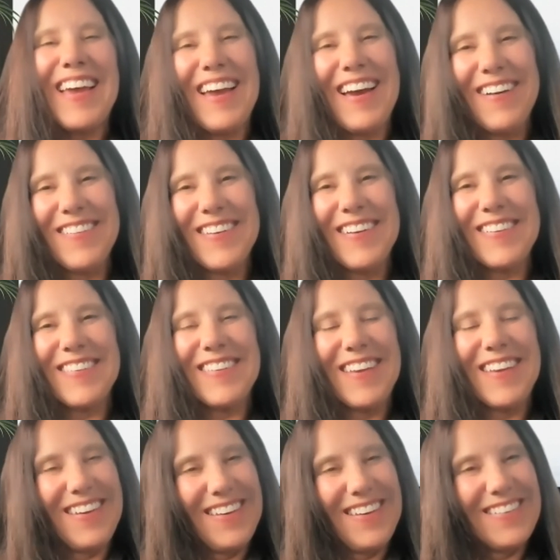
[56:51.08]
Alex
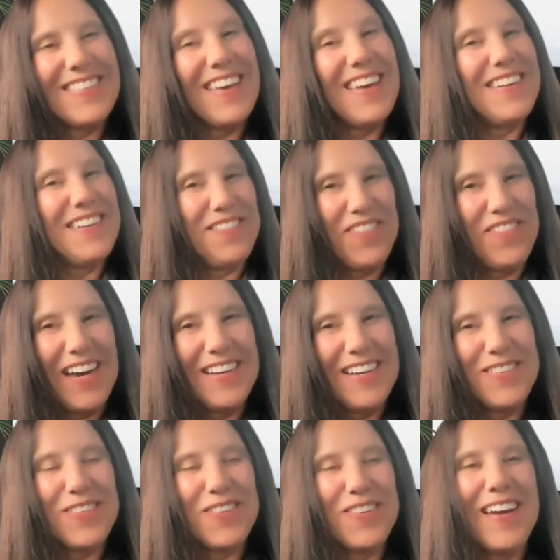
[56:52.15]
is an
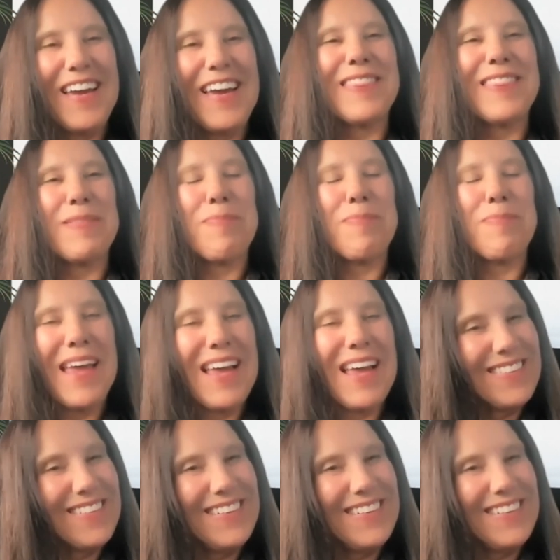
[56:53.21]
advisor at the
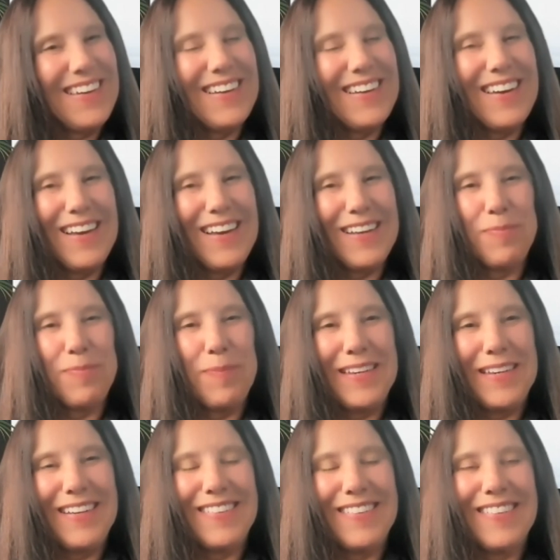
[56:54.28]
Pasadena
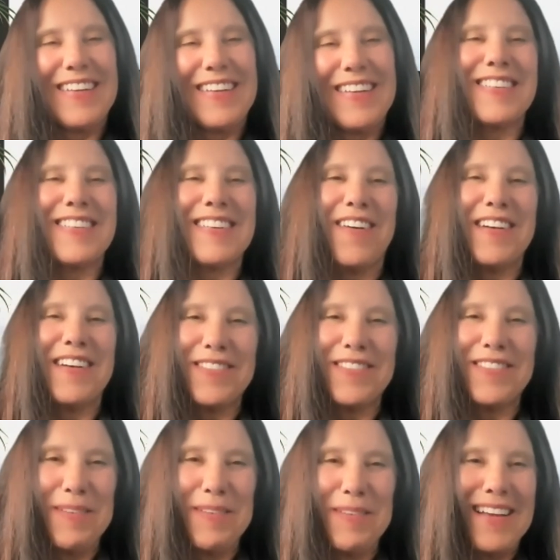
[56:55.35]
SBDC. Shout out
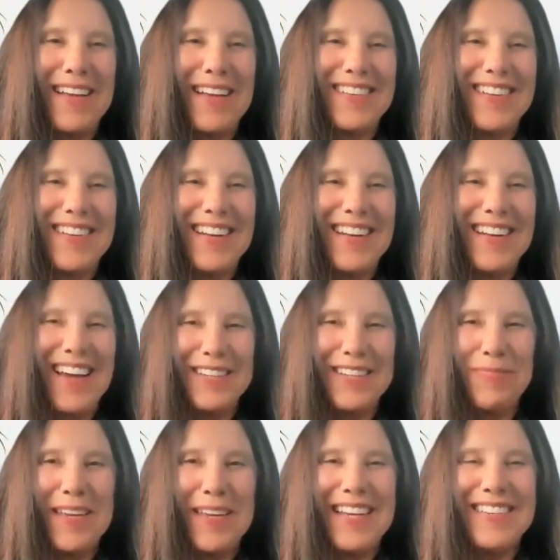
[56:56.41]
to the Pasadena
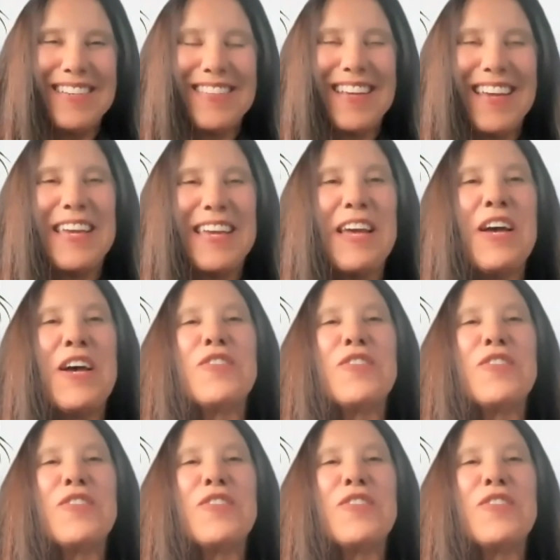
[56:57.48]
SBDC.